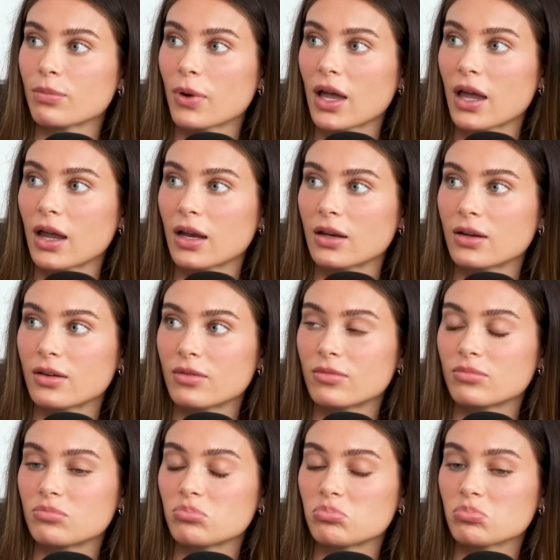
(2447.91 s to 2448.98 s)
But
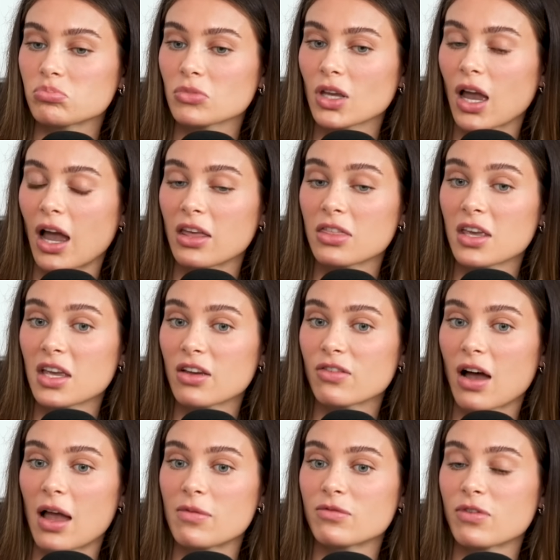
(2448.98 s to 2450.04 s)
I think if
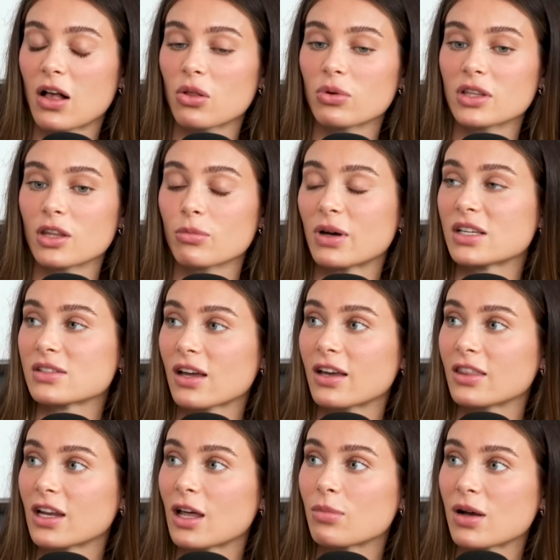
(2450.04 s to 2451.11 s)
I'm following the best
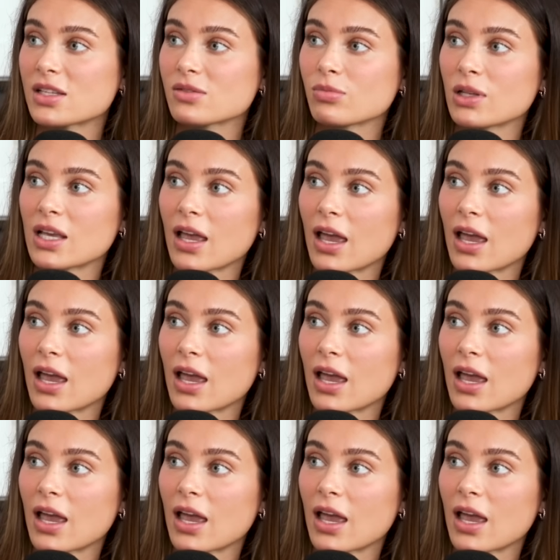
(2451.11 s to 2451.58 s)
diet that I possibly